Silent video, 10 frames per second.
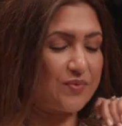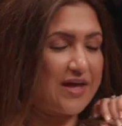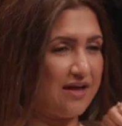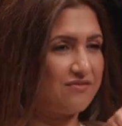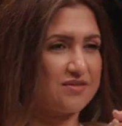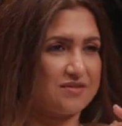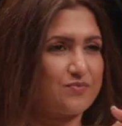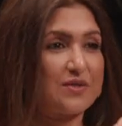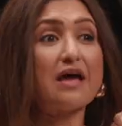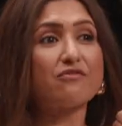so we
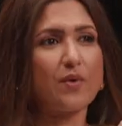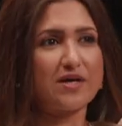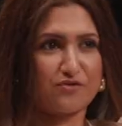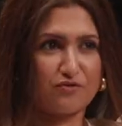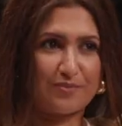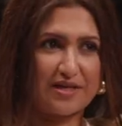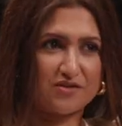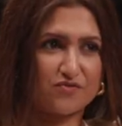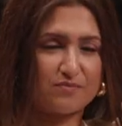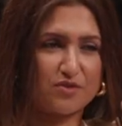have quite a few
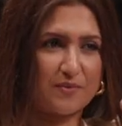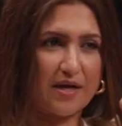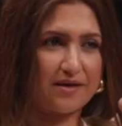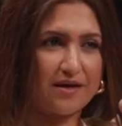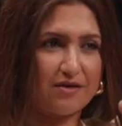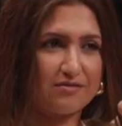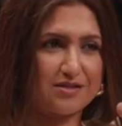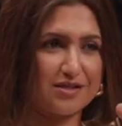places from Dubai now